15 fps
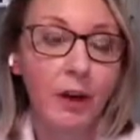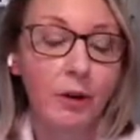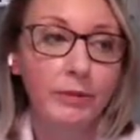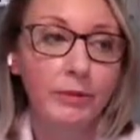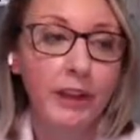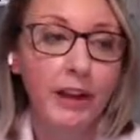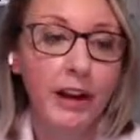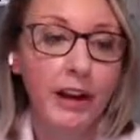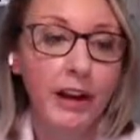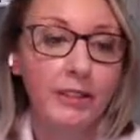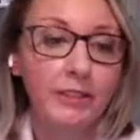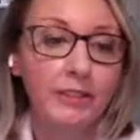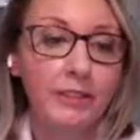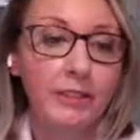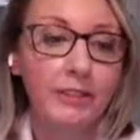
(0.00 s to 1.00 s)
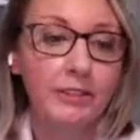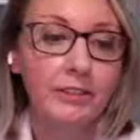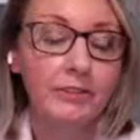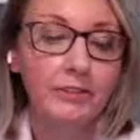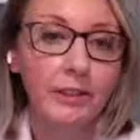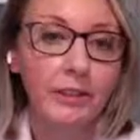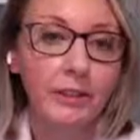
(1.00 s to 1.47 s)
I mean, that's
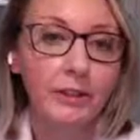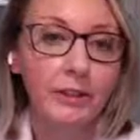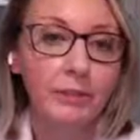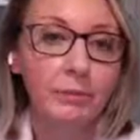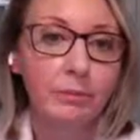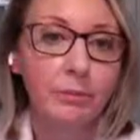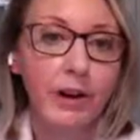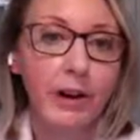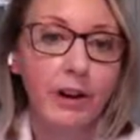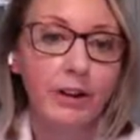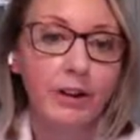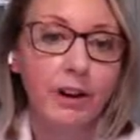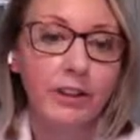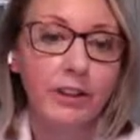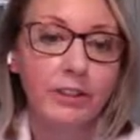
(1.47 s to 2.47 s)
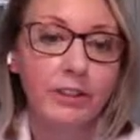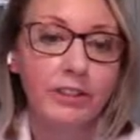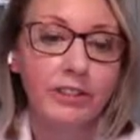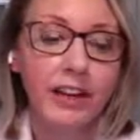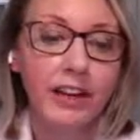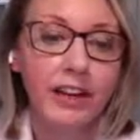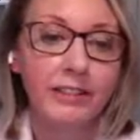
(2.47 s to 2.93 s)
really helped us as a
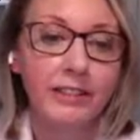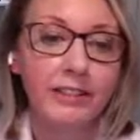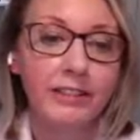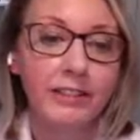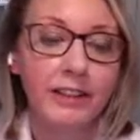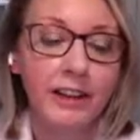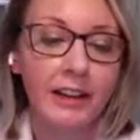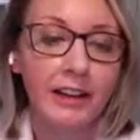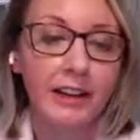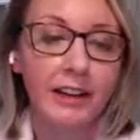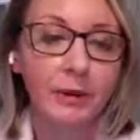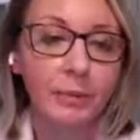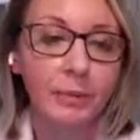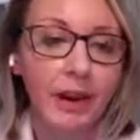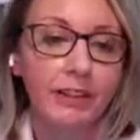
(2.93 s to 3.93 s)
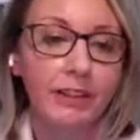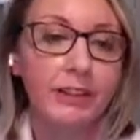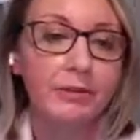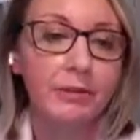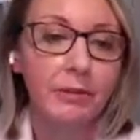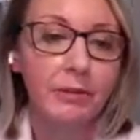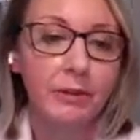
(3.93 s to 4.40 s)
field better
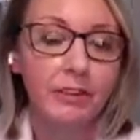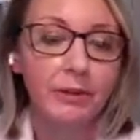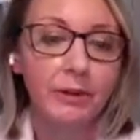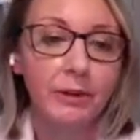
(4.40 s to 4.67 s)
understand